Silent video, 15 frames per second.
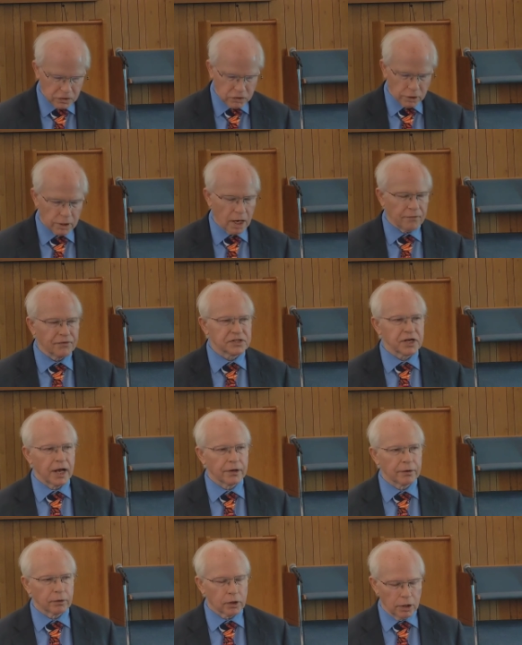took off his
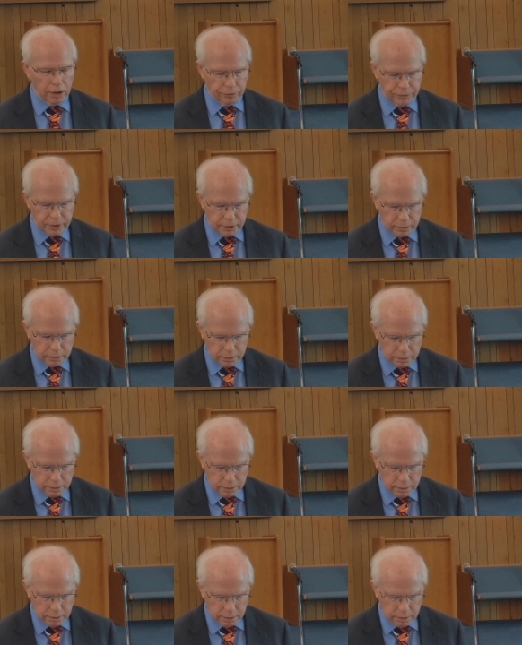outer clothing,
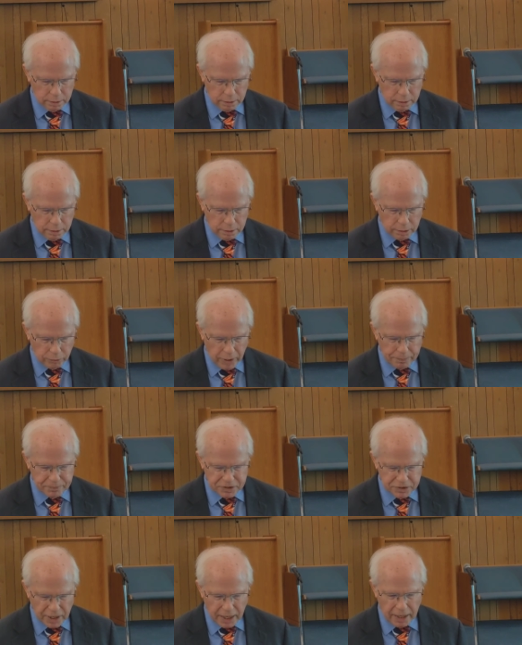and
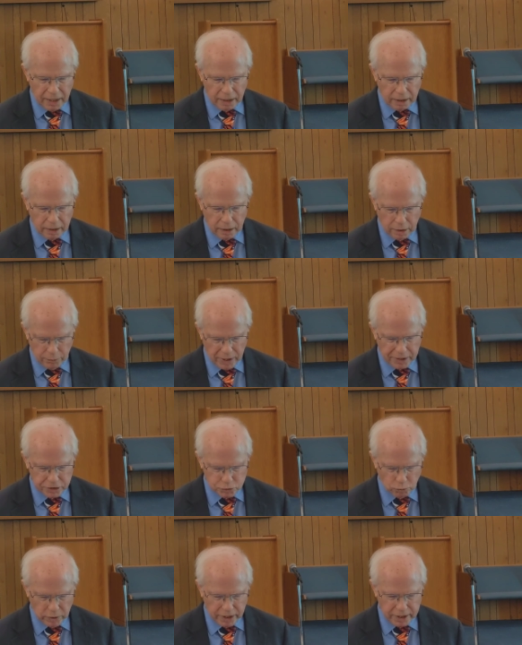wrapped a towel around
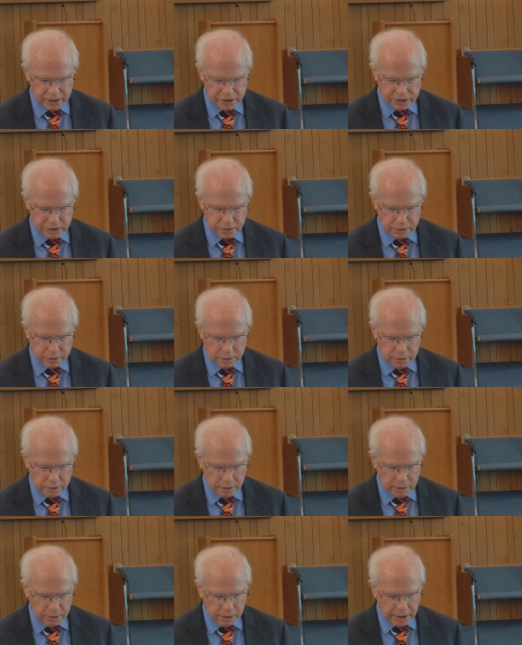his waist.
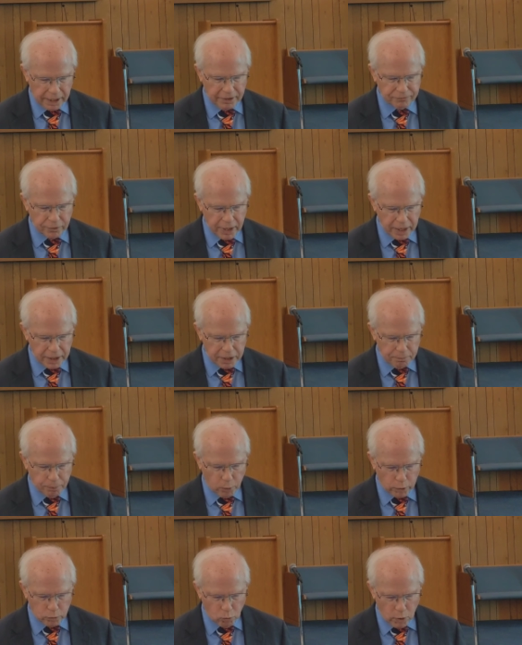And after that, he
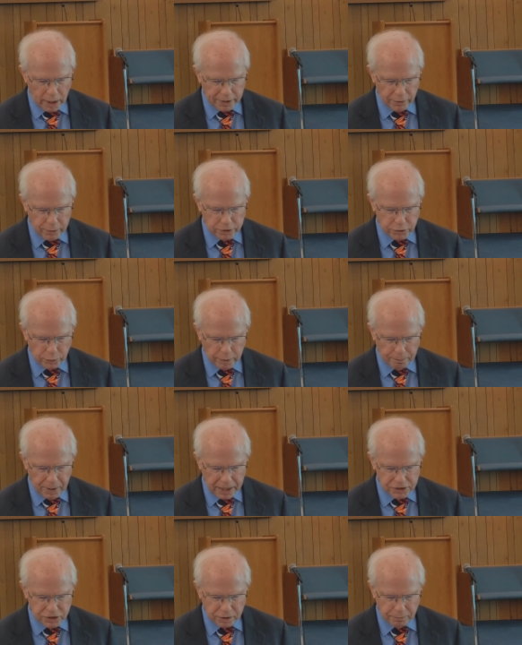poured water into a
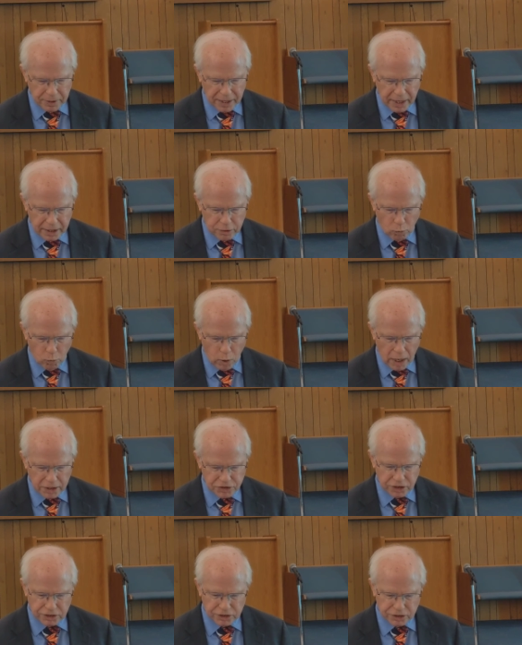basin and began to
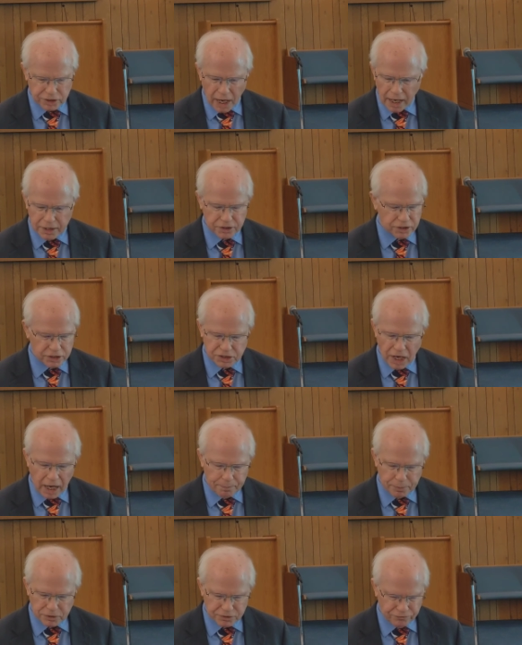wash his
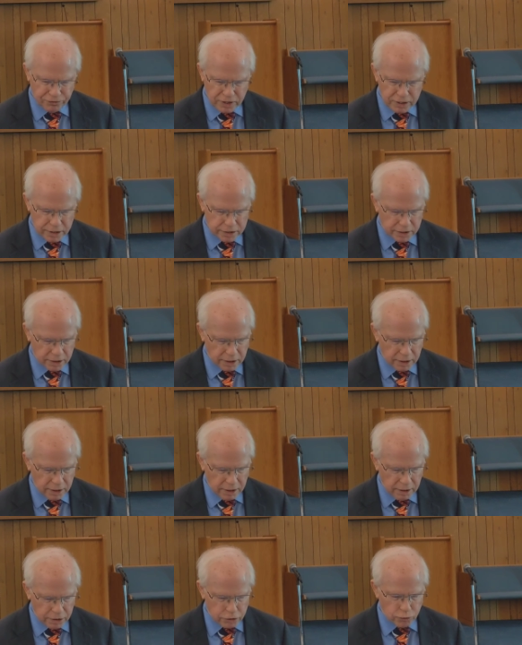disciples' feet,
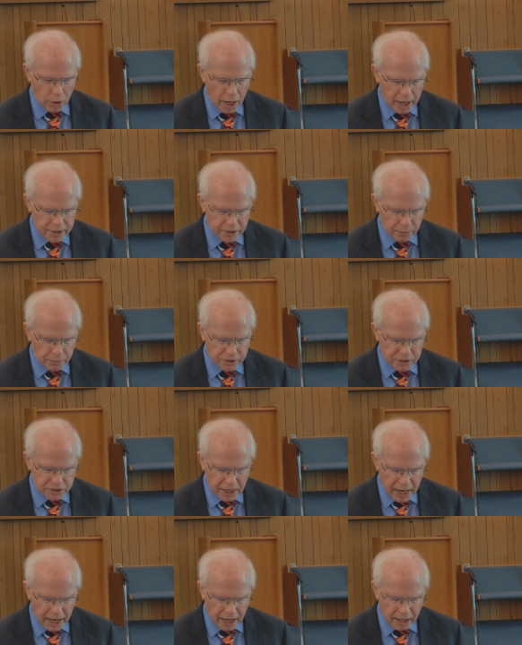drying them with
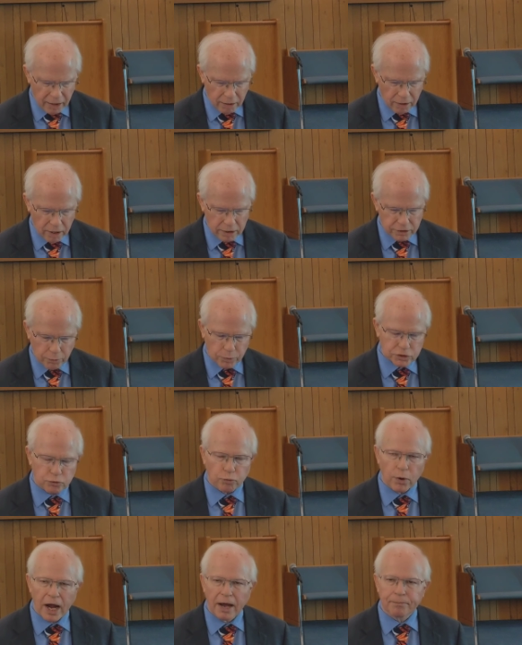a towel that was
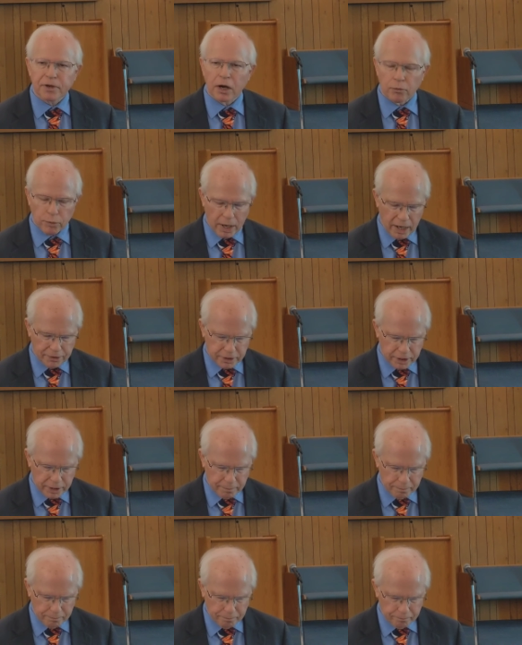wrapped around
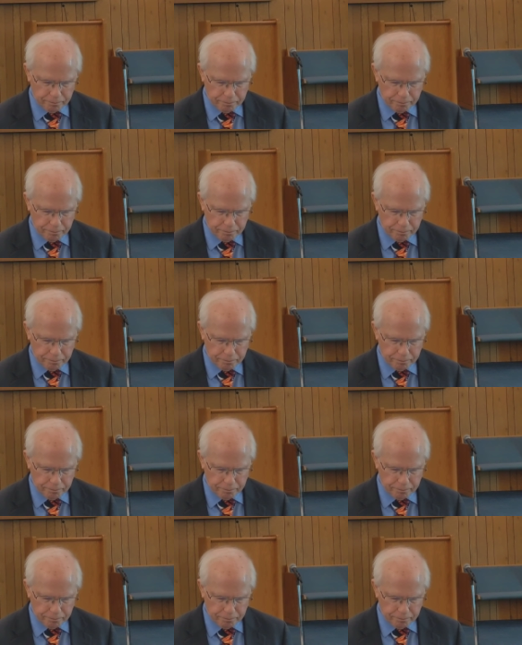him.